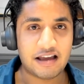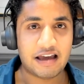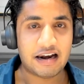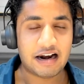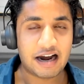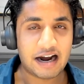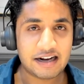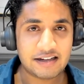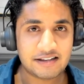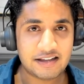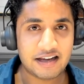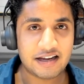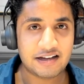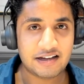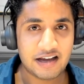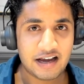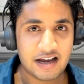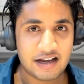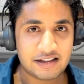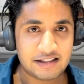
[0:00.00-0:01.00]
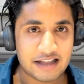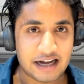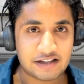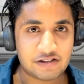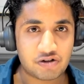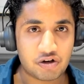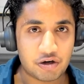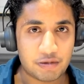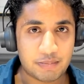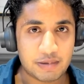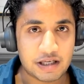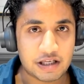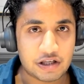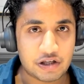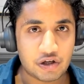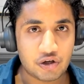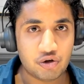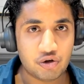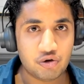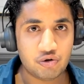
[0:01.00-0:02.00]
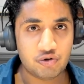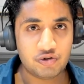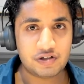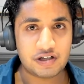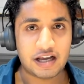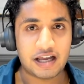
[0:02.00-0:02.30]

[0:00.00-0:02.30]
And I think that's going to be huge.